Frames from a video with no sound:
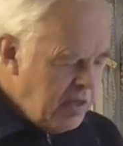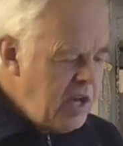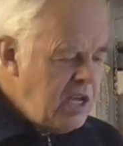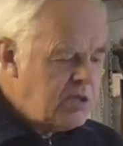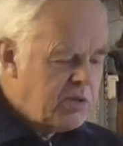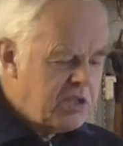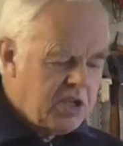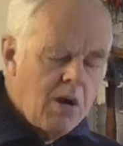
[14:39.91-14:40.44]

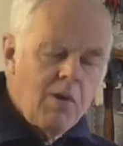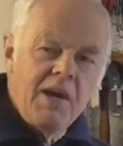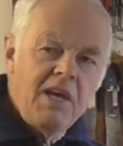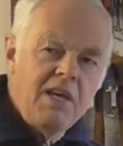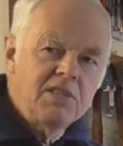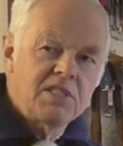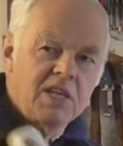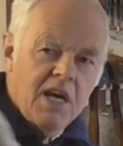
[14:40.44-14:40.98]
These were so
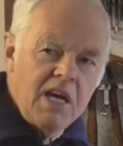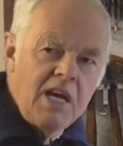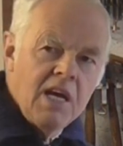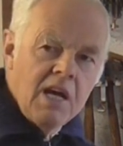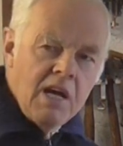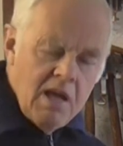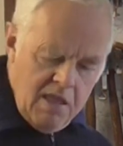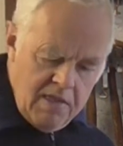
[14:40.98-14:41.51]

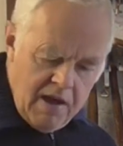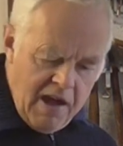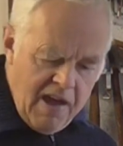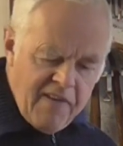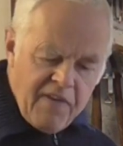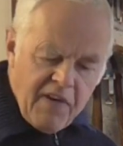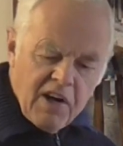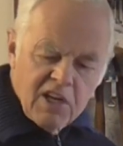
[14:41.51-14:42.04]
easy
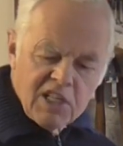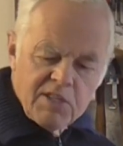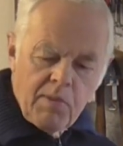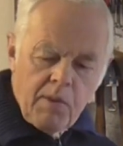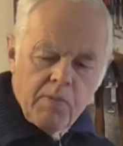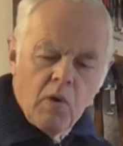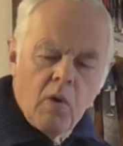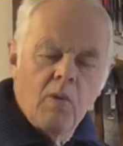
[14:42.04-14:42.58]
that if a
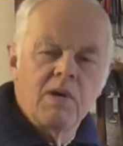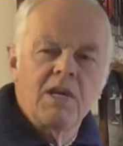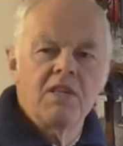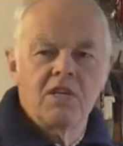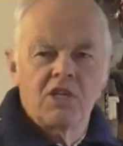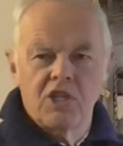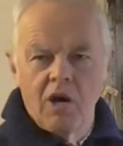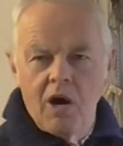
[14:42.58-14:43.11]
customer brought one
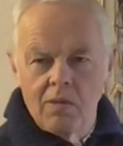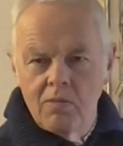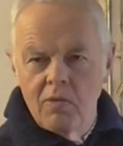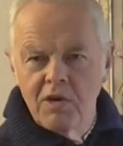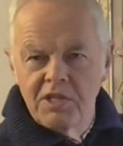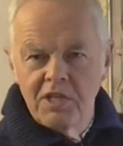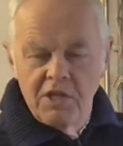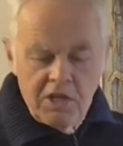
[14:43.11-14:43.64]
in the shop and
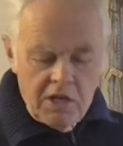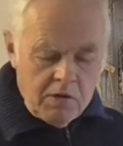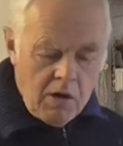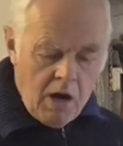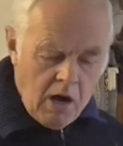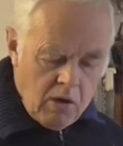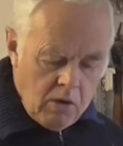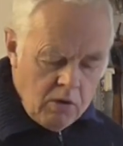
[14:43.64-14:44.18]
wanted a new
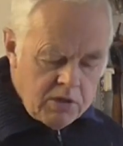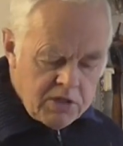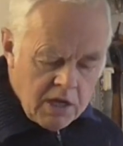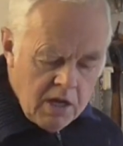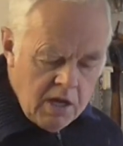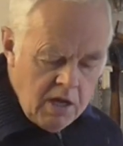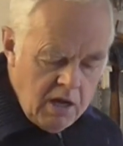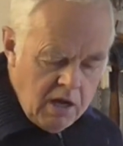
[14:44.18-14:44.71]
hose,